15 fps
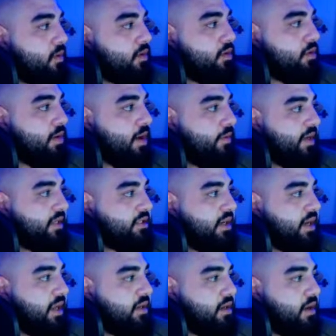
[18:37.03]
Do I reach on
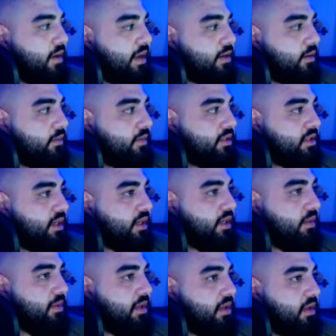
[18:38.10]
8? No, I don't reach on
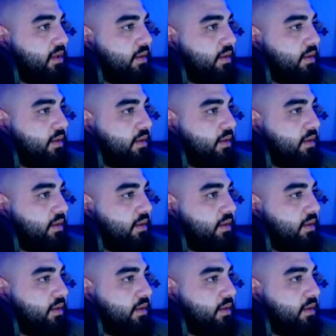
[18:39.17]
ADP.